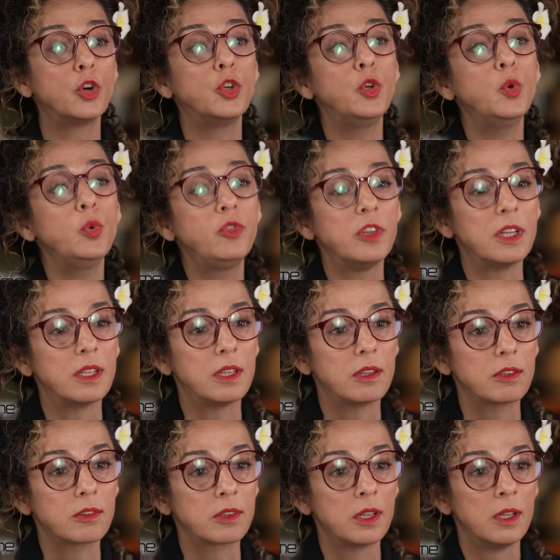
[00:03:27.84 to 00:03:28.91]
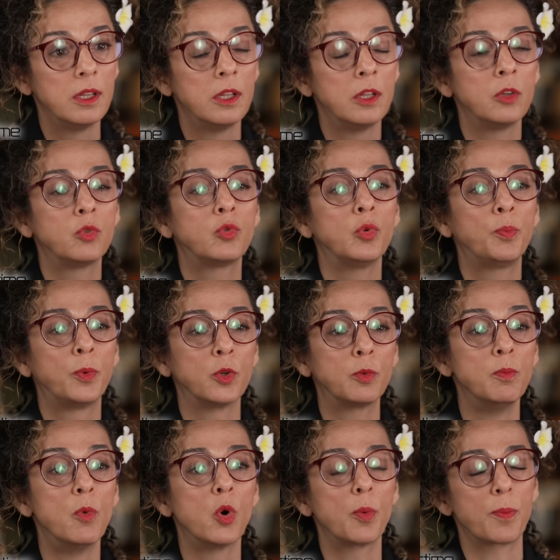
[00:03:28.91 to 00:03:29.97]
are using this to
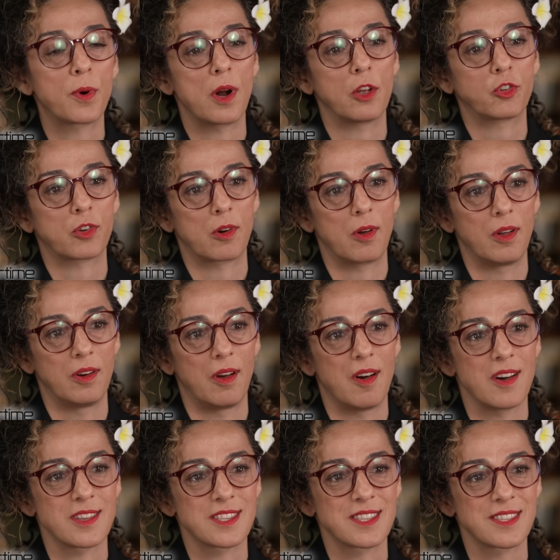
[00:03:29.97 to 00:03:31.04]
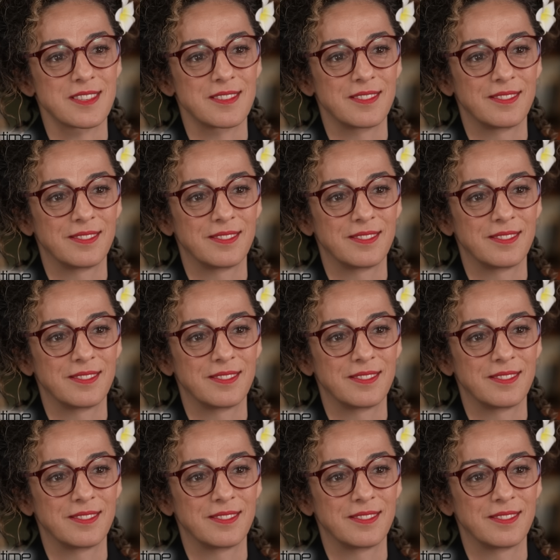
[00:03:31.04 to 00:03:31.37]
put more pressure on us.